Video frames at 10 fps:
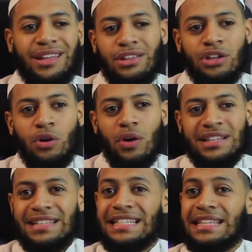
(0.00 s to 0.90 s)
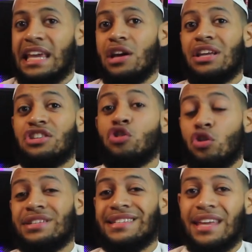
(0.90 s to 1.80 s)
you know, is the skill, is
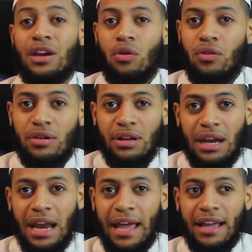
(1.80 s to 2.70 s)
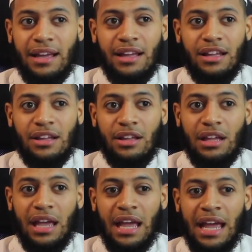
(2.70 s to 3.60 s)
your skill, like,
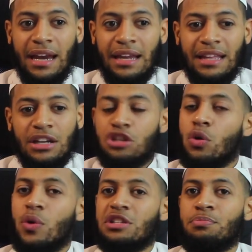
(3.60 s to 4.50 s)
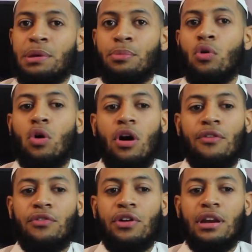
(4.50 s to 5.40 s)
and there's always people
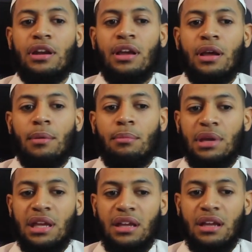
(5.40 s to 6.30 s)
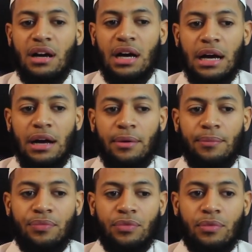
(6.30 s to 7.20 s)
offering me money